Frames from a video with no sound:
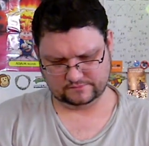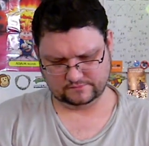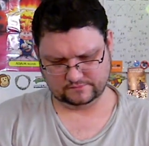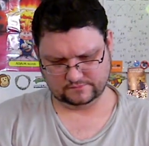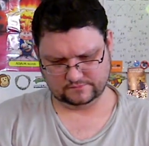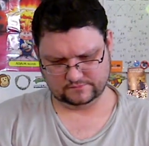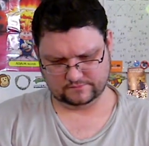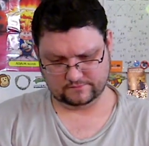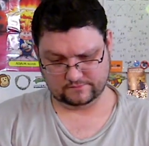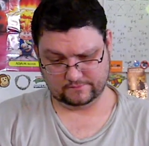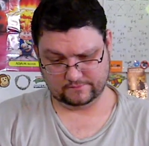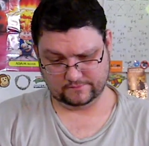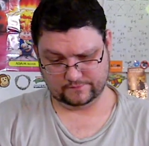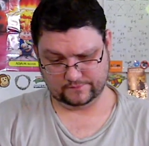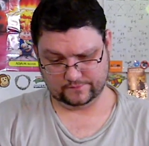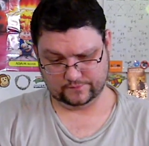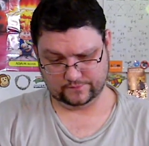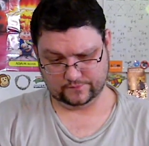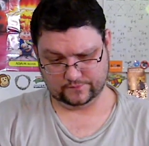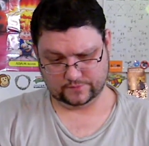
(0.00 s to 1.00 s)

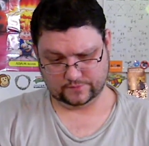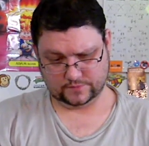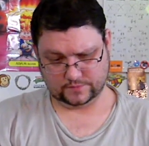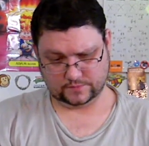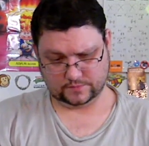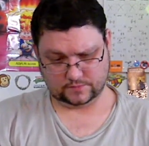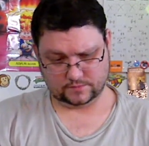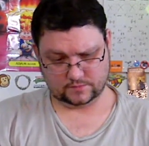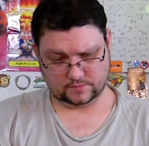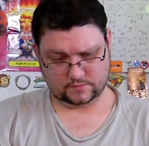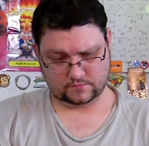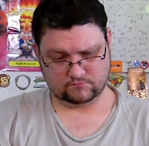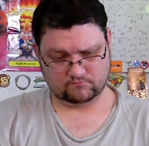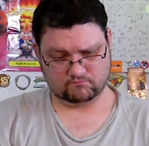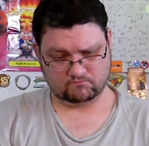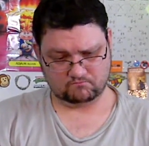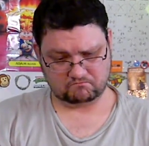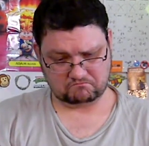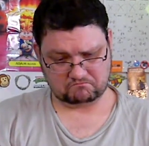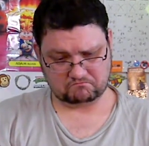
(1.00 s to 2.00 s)
Nobody speaks.